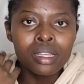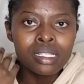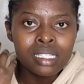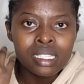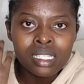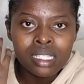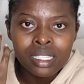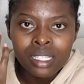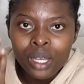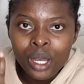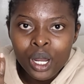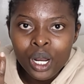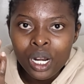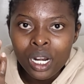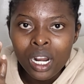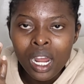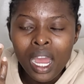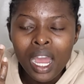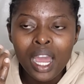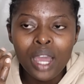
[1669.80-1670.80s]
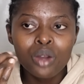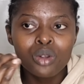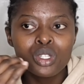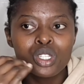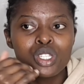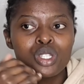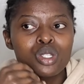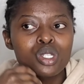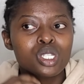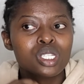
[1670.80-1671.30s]
sir, how
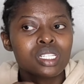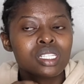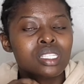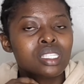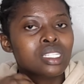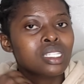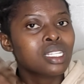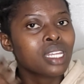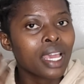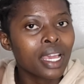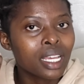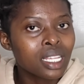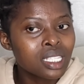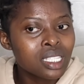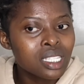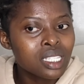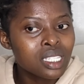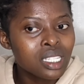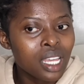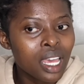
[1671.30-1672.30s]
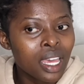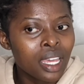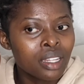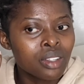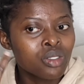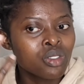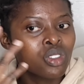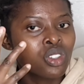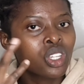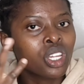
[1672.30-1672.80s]
did you just text
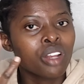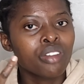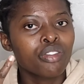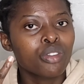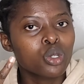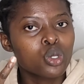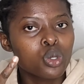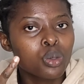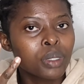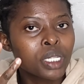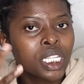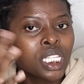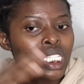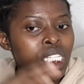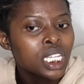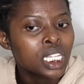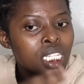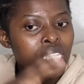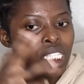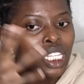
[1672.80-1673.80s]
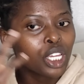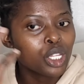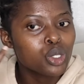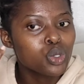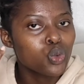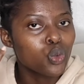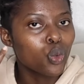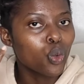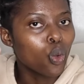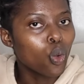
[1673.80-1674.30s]
and chill for two minutes and decide
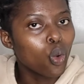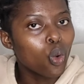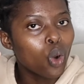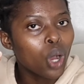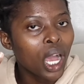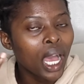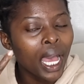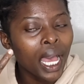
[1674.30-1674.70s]
to go?